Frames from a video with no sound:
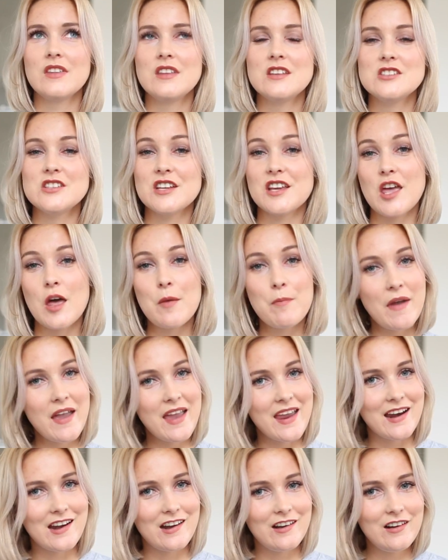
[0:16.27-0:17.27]
She cut my
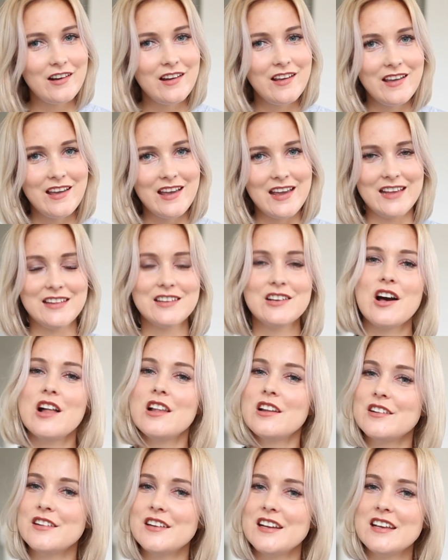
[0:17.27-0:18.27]
hair and
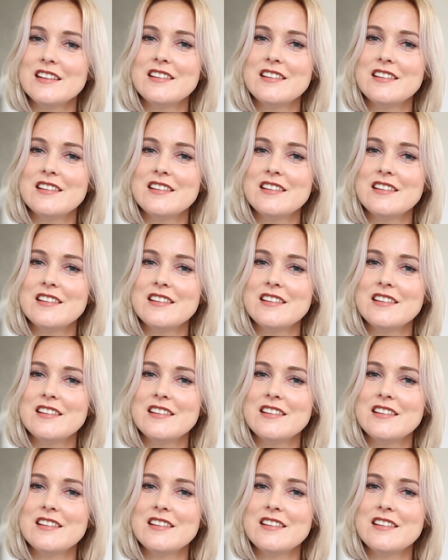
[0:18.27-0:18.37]
colored